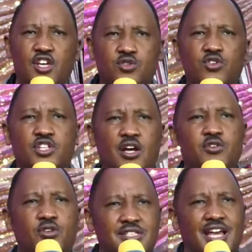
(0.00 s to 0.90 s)
so shall
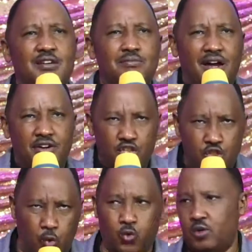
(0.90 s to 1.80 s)
your son marry
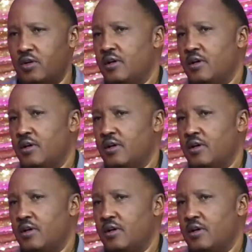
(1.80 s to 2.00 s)
you.